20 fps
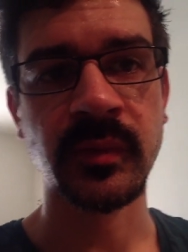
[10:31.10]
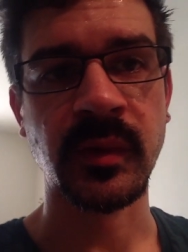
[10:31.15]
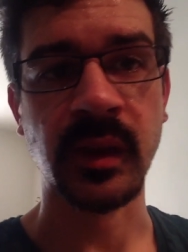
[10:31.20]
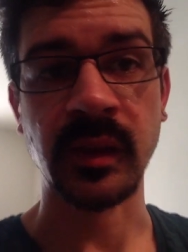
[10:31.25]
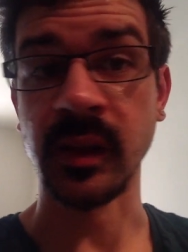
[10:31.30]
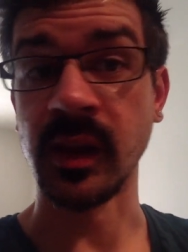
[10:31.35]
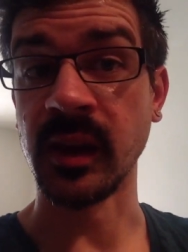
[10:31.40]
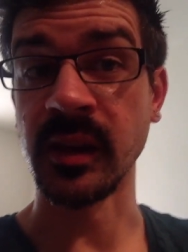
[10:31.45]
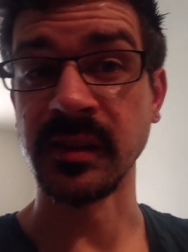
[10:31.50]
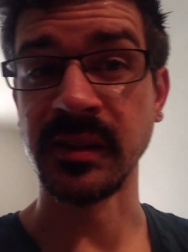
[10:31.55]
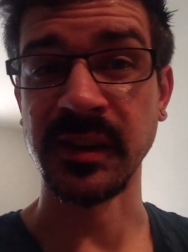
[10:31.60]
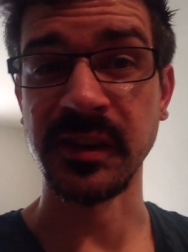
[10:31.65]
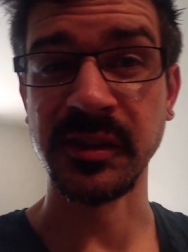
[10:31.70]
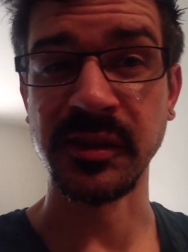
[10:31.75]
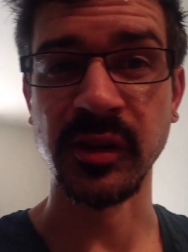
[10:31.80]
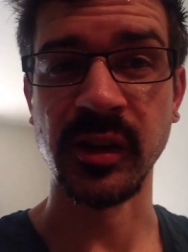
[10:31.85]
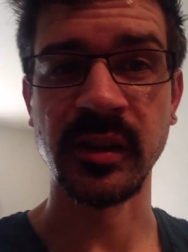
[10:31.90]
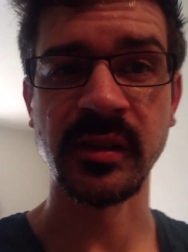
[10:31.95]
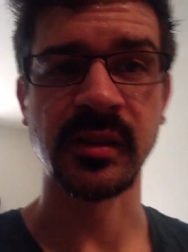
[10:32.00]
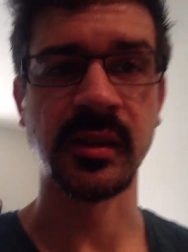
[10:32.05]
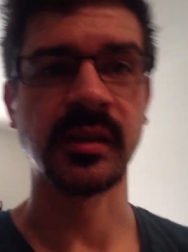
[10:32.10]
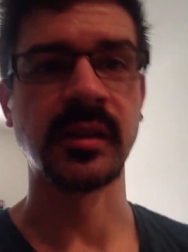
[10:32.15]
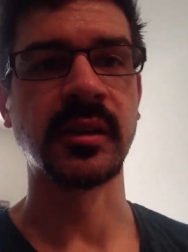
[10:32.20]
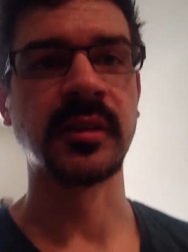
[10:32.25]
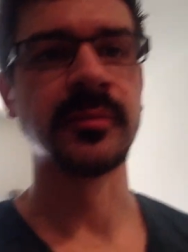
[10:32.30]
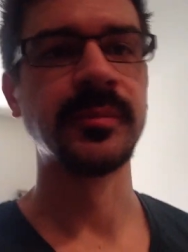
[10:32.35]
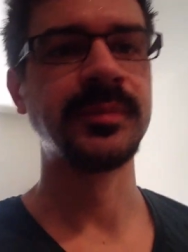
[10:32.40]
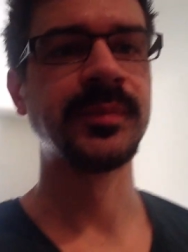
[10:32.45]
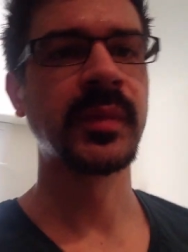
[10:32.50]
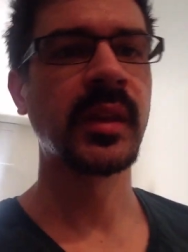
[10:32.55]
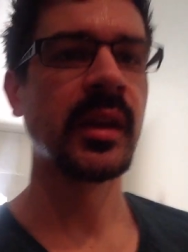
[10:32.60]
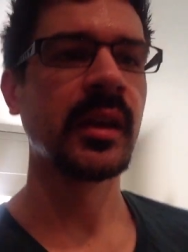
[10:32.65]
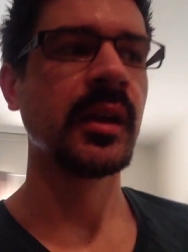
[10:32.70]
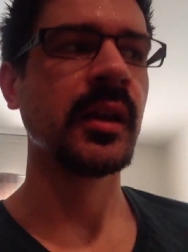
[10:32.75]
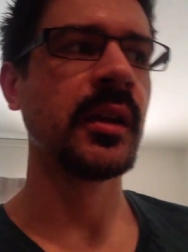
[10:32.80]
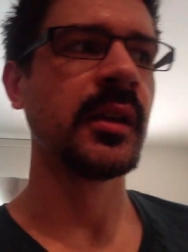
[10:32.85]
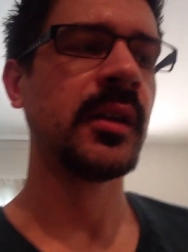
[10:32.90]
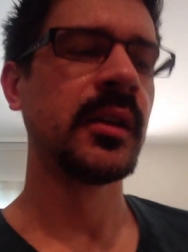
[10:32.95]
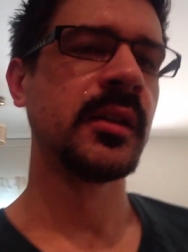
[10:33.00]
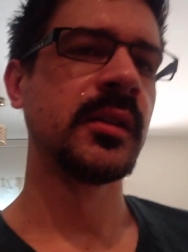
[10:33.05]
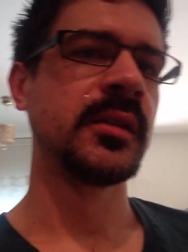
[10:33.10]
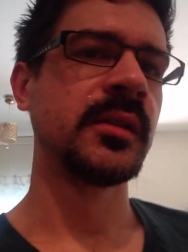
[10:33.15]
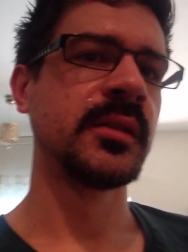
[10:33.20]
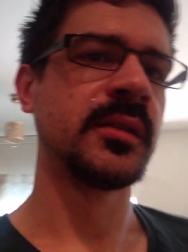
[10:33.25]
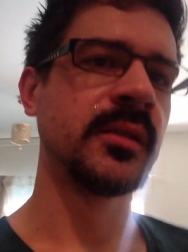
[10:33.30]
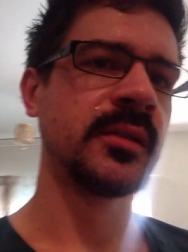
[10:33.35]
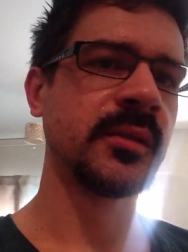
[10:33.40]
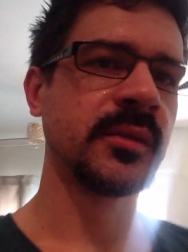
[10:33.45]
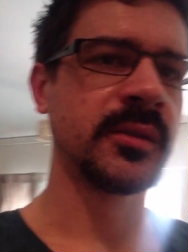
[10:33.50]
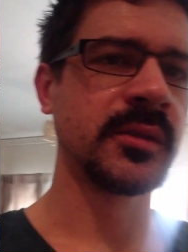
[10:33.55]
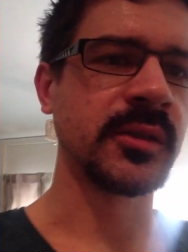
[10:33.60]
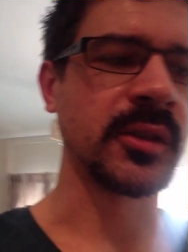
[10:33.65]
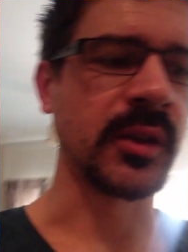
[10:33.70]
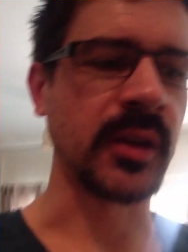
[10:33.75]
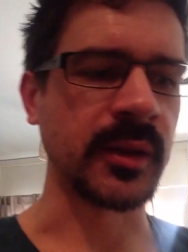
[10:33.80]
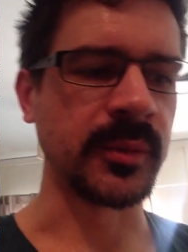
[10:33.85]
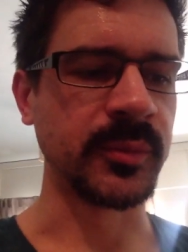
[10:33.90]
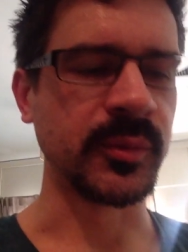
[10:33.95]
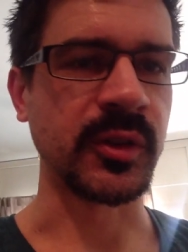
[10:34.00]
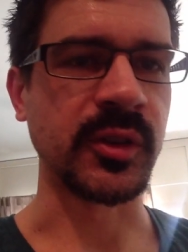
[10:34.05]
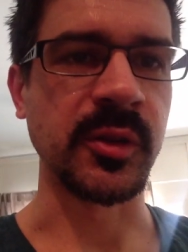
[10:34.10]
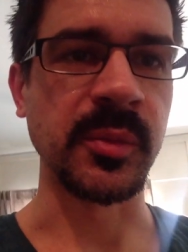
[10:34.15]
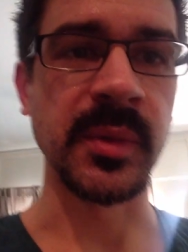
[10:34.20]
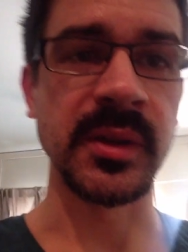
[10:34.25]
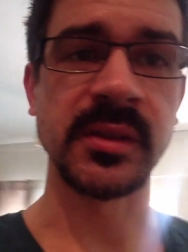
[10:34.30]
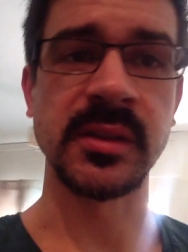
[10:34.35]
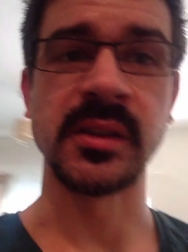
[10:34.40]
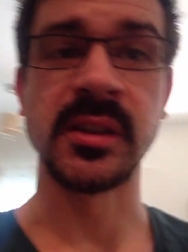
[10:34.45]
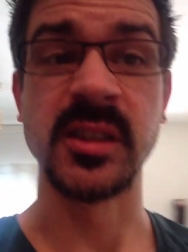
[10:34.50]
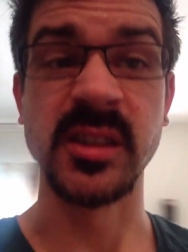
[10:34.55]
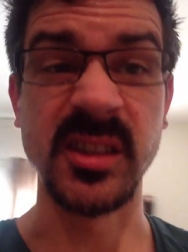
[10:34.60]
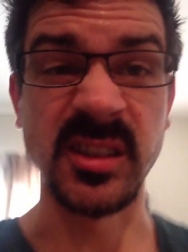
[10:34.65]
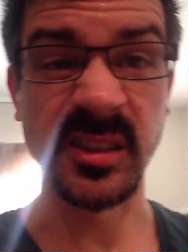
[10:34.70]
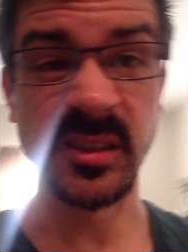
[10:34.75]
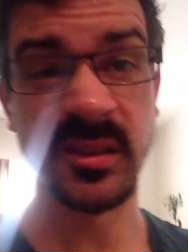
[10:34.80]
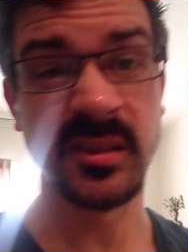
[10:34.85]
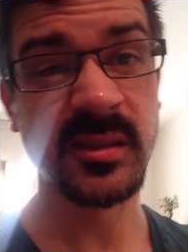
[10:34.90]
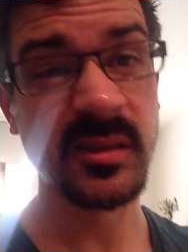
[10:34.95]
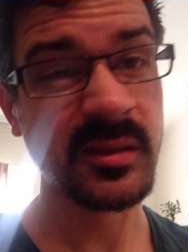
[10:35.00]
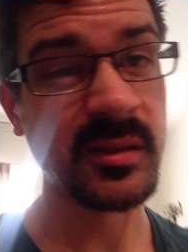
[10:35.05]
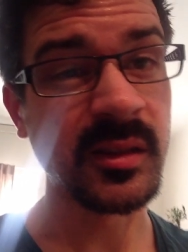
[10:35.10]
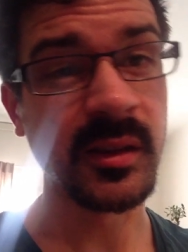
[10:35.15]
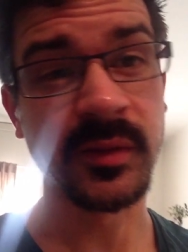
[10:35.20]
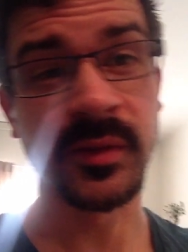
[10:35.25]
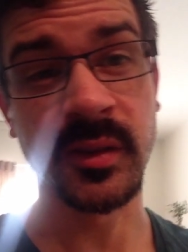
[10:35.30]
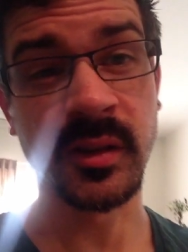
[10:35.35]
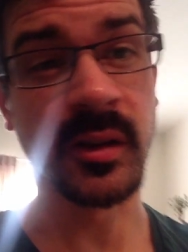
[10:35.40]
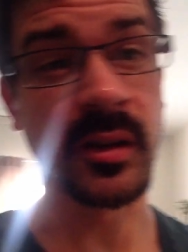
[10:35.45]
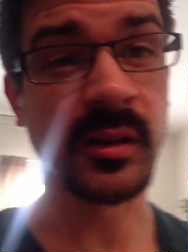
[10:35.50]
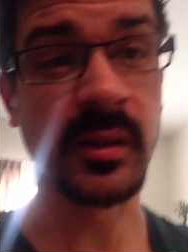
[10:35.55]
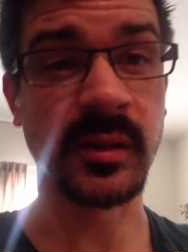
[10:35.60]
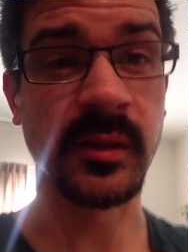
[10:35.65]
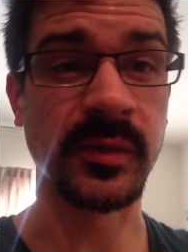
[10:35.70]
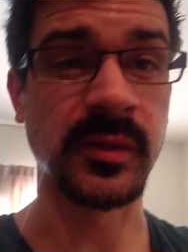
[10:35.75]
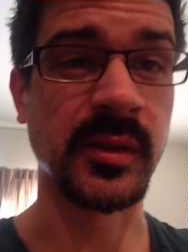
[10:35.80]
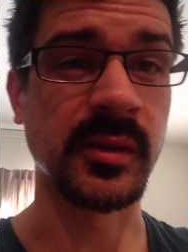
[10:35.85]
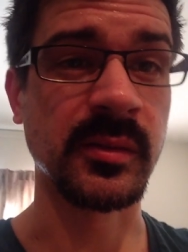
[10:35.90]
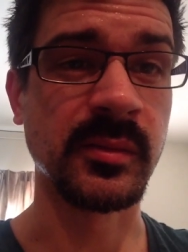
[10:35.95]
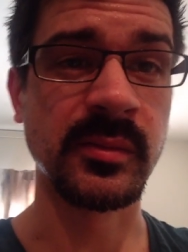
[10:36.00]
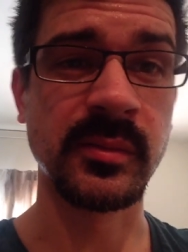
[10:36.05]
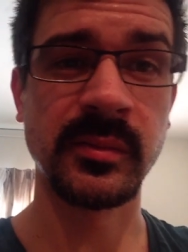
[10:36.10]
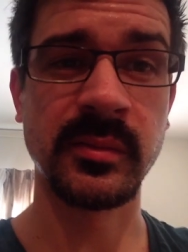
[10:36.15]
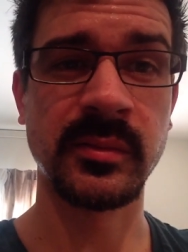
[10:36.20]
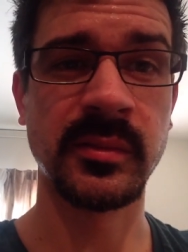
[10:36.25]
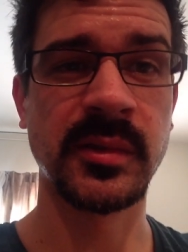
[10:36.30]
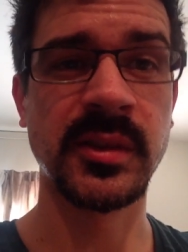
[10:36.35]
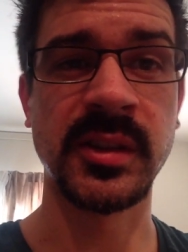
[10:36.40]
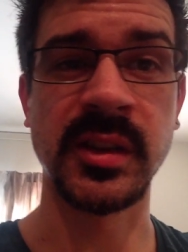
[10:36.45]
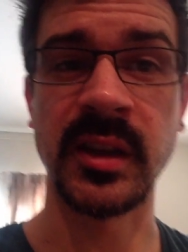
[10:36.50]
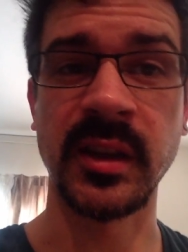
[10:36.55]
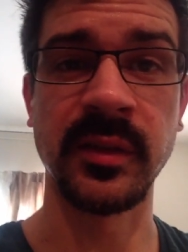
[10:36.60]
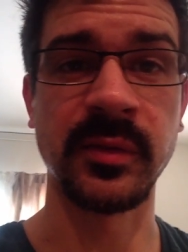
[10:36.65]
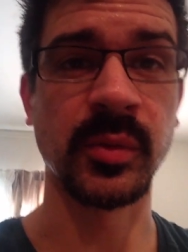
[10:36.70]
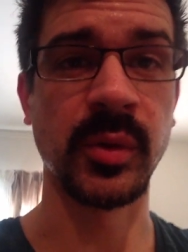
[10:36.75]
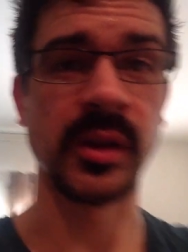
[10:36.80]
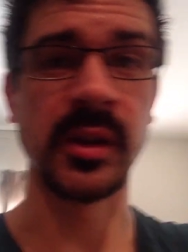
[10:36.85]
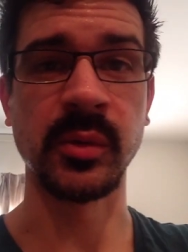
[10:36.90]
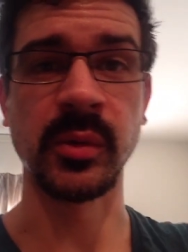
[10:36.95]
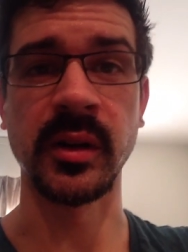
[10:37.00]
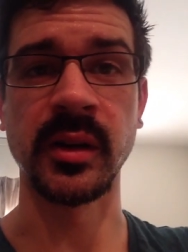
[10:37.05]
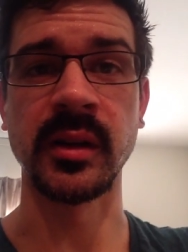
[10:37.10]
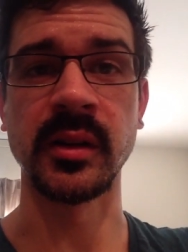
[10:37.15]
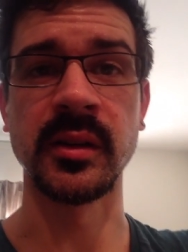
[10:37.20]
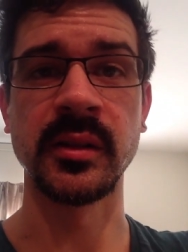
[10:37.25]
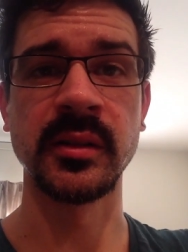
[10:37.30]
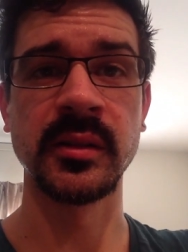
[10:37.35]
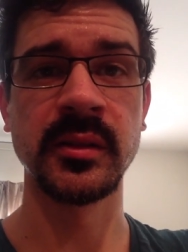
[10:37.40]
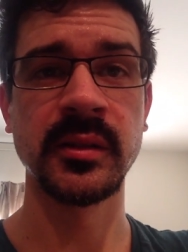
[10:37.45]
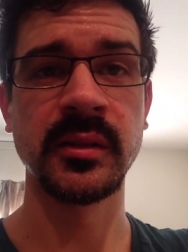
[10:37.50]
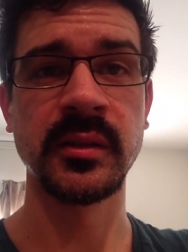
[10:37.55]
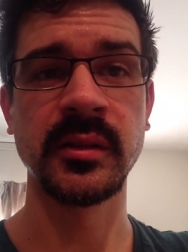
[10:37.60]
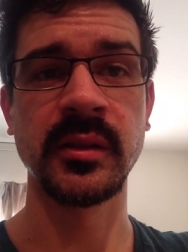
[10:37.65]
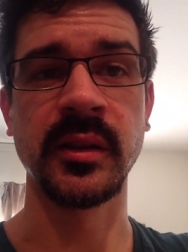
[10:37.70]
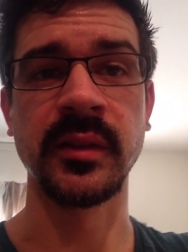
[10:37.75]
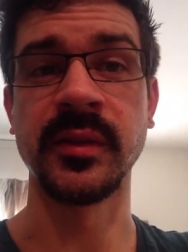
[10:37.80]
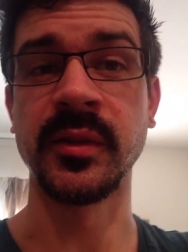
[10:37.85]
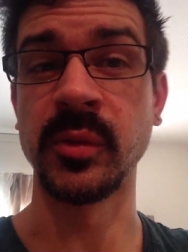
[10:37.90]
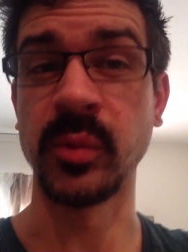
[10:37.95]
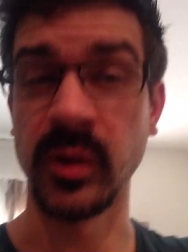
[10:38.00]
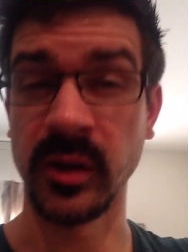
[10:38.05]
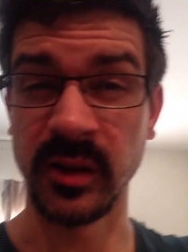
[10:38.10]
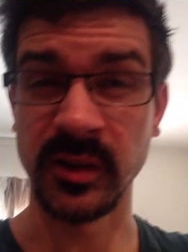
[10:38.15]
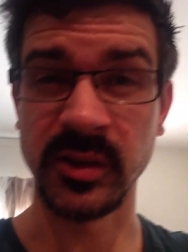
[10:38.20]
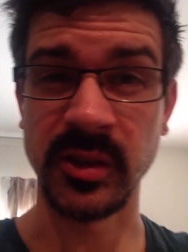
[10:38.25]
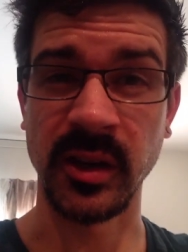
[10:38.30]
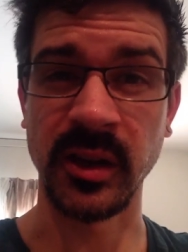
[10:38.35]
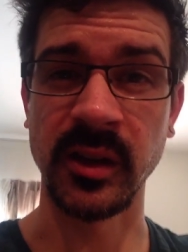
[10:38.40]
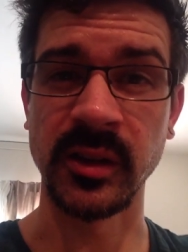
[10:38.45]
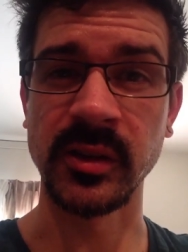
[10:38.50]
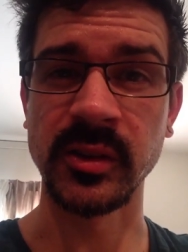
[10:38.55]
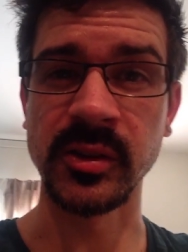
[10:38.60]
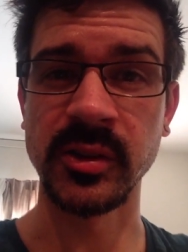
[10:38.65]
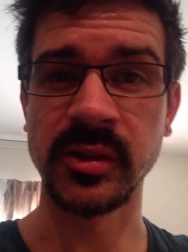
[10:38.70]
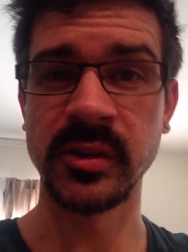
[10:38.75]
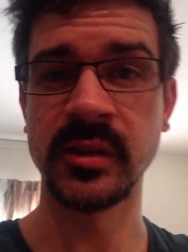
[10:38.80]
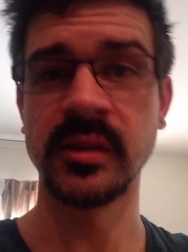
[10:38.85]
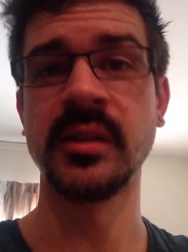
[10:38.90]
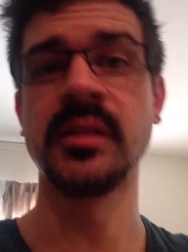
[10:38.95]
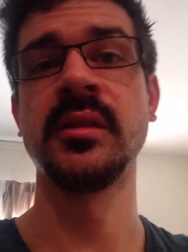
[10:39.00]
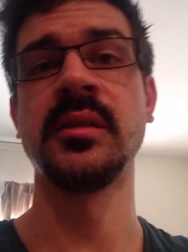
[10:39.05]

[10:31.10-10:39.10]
the AC is nice in here. So look, the message is, if you're sick of where you are, if you want to change,